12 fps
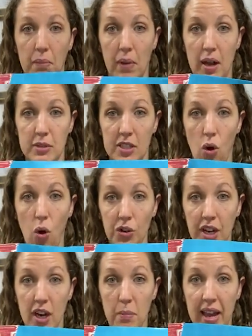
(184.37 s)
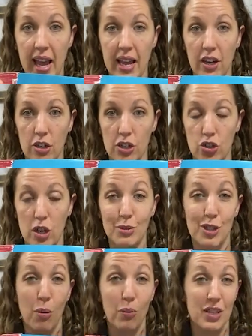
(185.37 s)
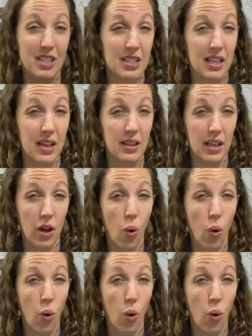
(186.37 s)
I'm still holding onto my anchor strip, so the